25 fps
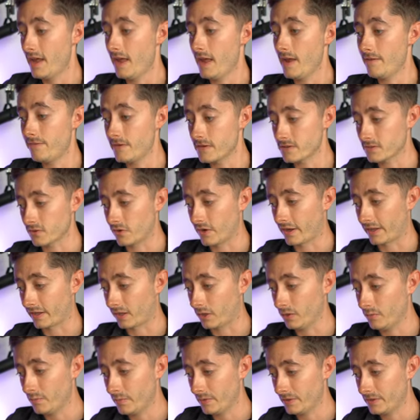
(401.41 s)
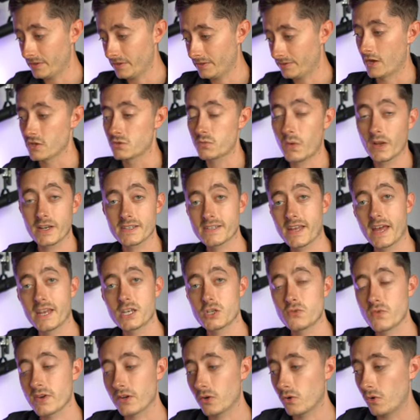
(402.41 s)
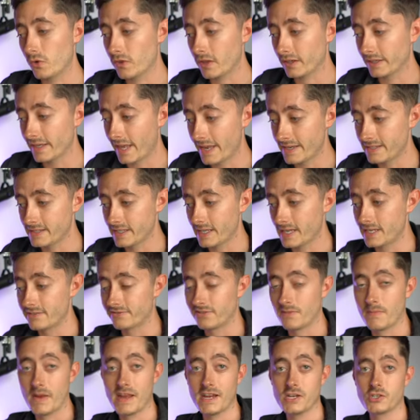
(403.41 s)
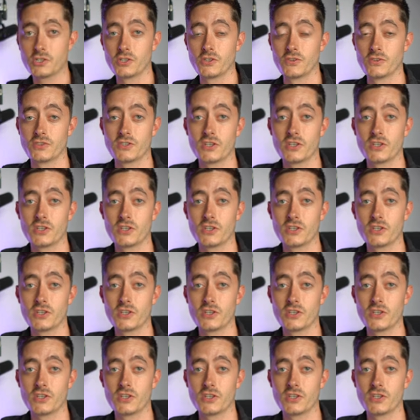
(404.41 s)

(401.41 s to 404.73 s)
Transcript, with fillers: if it's unencumbered, as well as entering all the lender information.